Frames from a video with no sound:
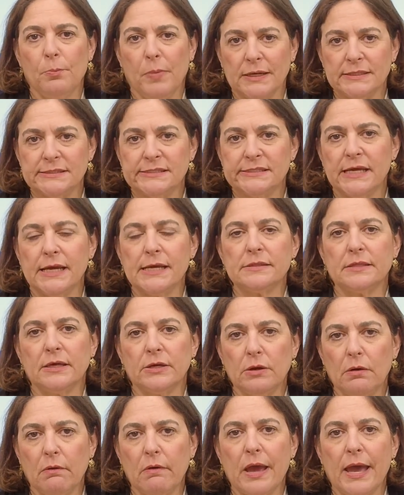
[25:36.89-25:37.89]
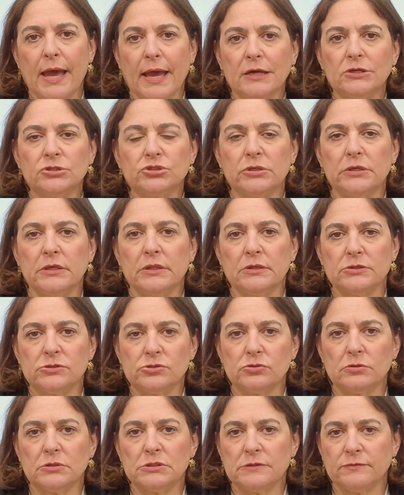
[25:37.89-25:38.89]
by saying that, no, actually, the
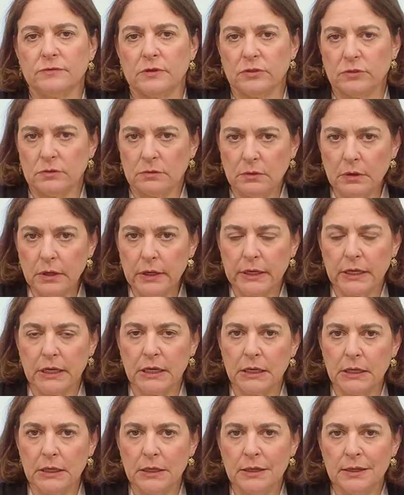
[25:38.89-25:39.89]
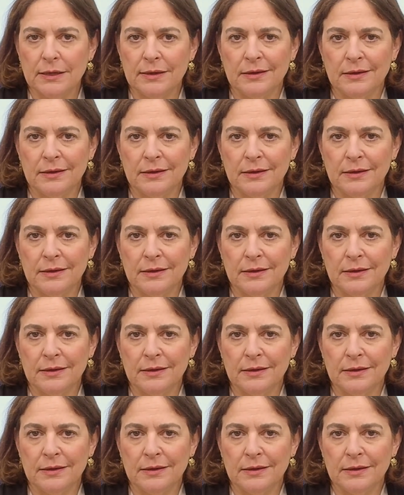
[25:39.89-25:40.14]
source of authority